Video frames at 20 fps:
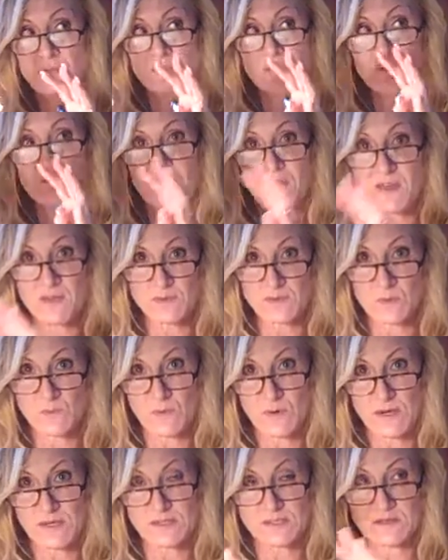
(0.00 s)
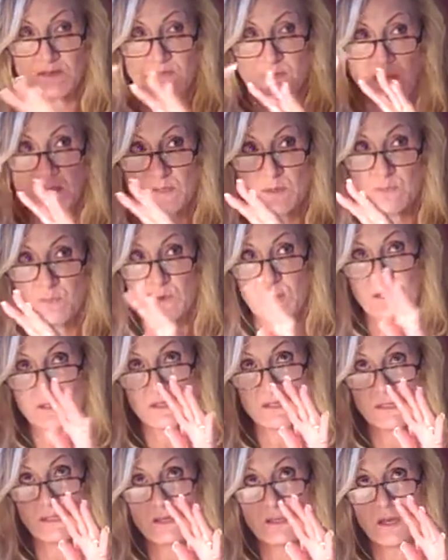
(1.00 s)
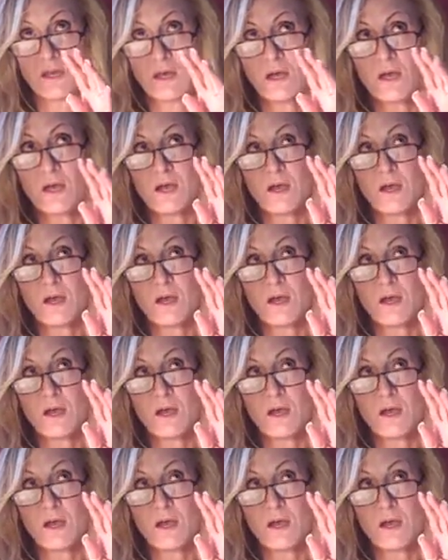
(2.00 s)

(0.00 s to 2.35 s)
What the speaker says: to vasopressin. Vasopressin